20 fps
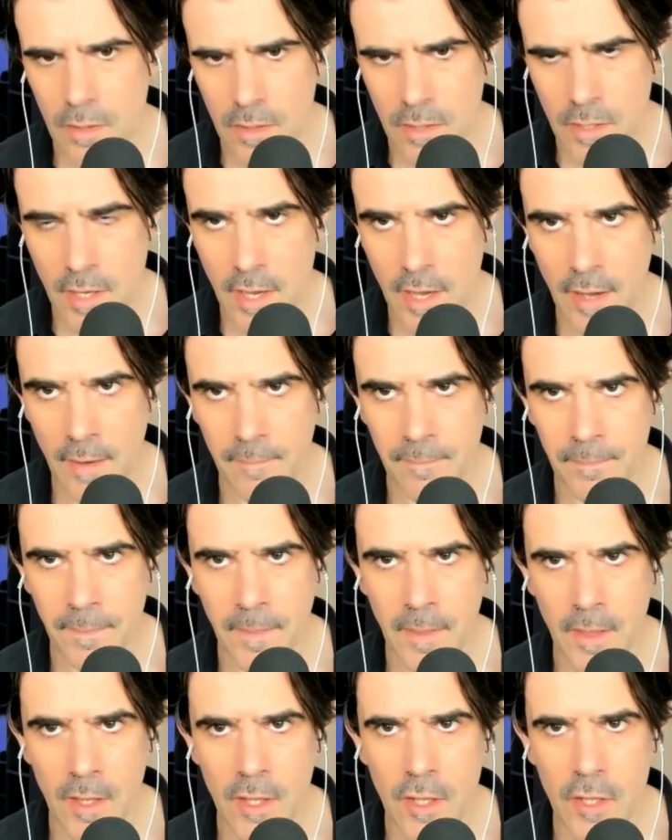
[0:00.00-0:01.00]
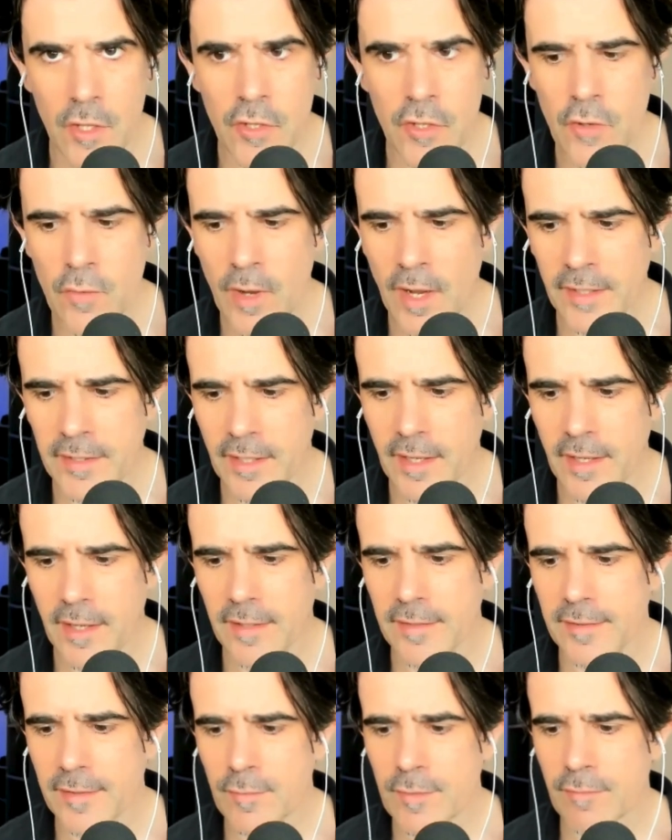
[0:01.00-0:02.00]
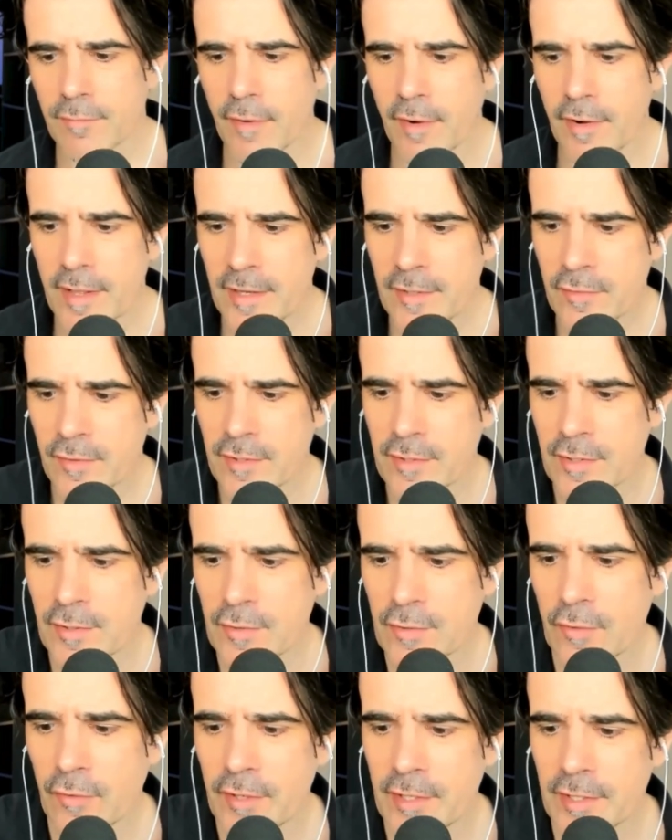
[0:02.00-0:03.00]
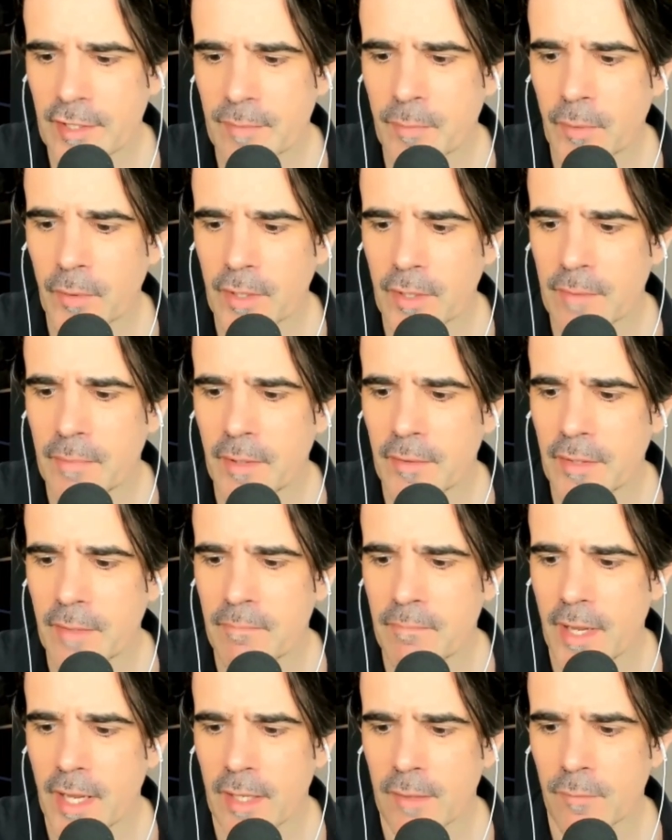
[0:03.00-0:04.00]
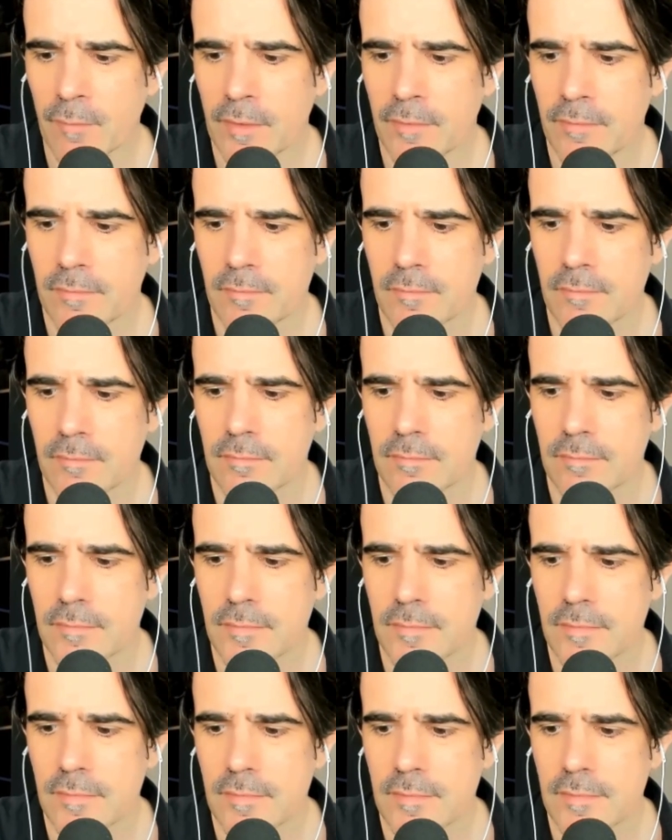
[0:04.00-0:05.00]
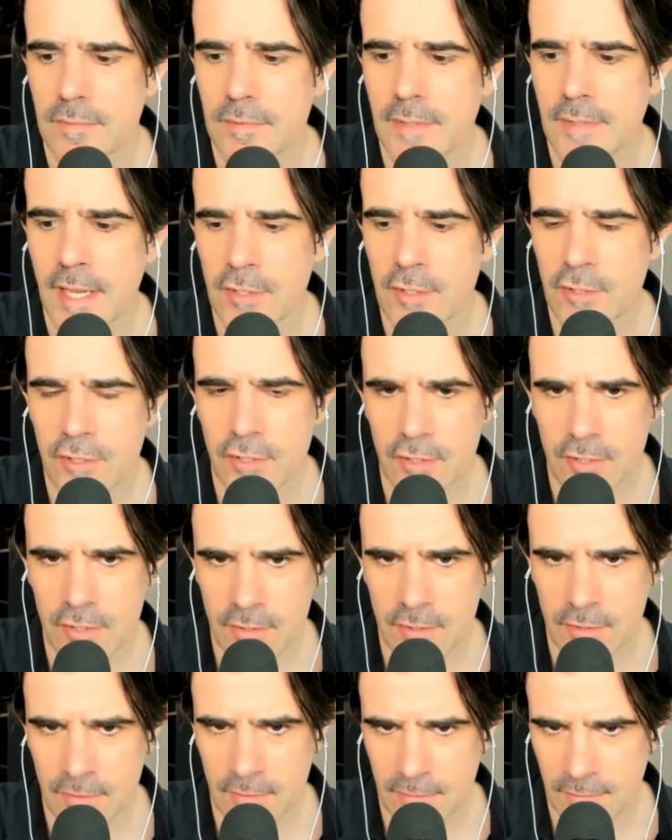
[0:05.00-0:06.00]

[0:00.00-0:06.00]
Yeah. You had a, there was a very interesting story in the book about the man with dentures.